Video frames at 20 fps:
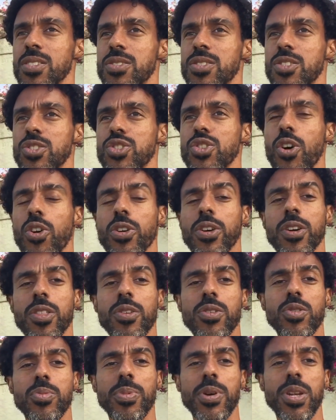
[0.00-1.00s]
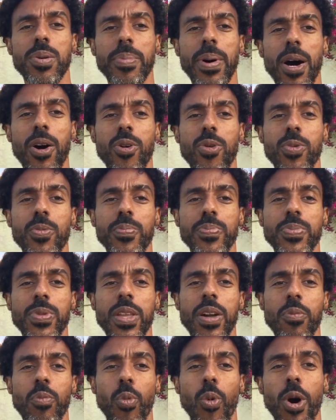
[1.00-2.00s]
to talk a little bit about
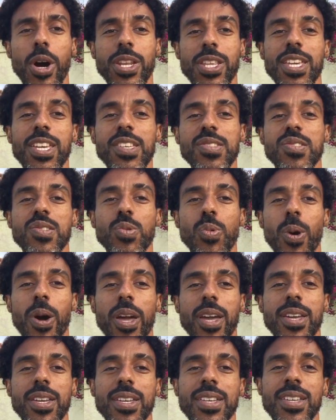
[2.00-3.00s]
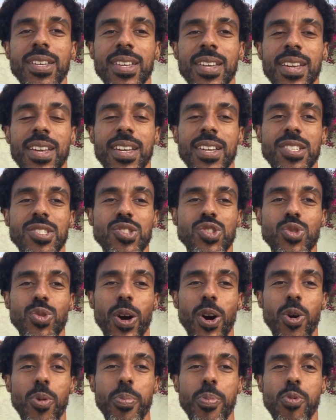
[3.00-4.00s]
one easy way to
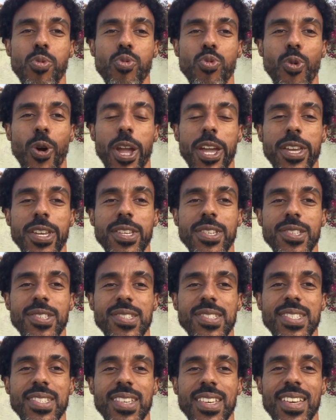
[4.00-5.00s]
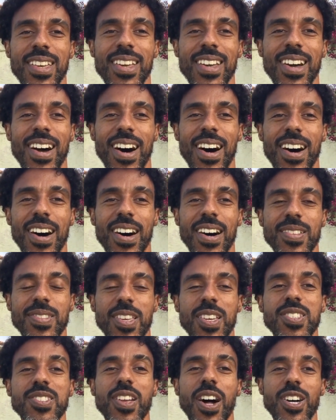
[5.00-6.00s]
help raise uh,
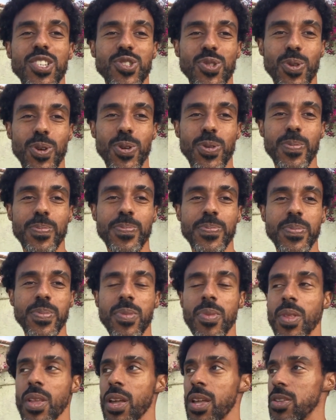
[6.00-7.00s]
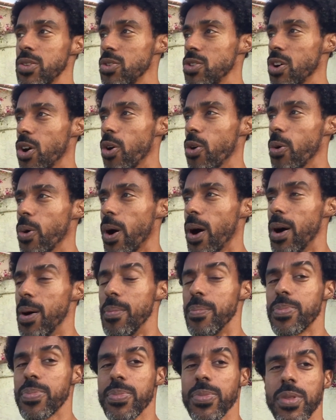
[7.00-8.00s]
testosterone. You know,
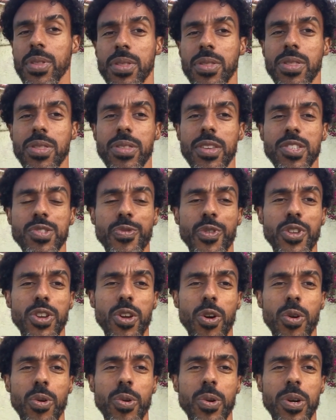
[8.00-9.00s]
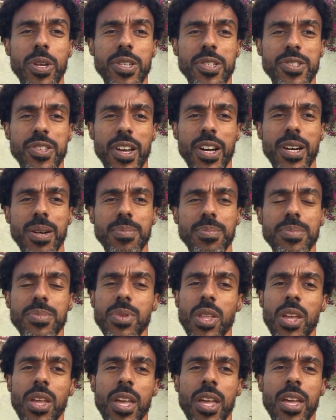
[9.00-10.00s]
um, this video is, um,
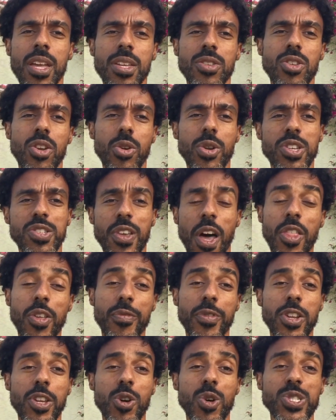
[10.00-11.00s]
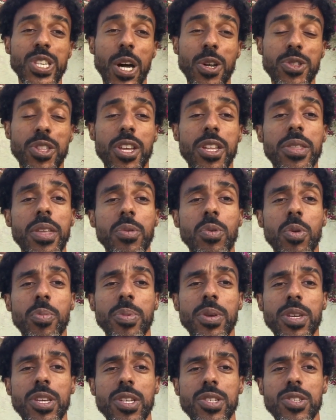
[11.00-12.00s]
you know, there's other videos out there that will
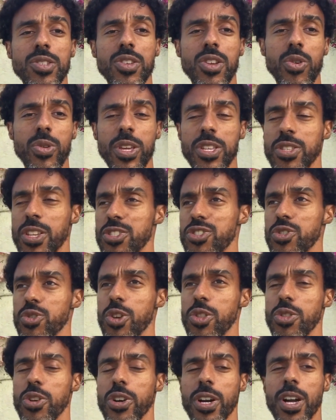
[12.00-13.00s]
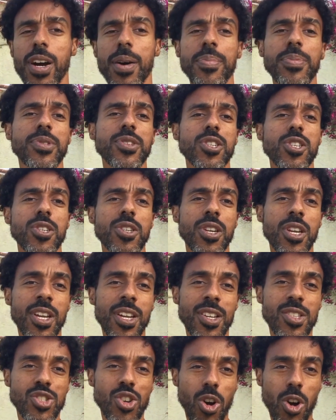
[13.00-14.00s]
be, you know, that, that you can look up to
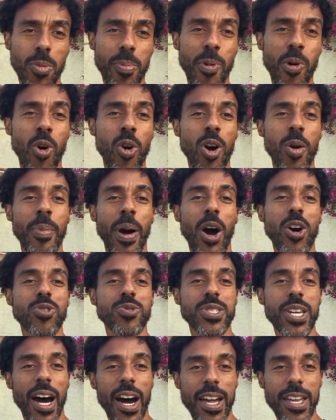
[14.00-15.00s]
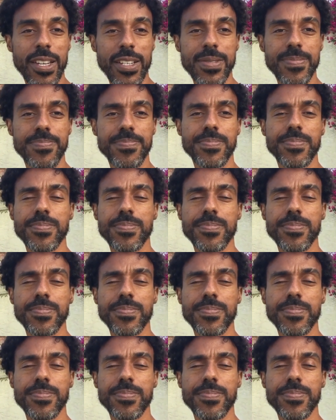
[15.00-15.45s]
talk more about diet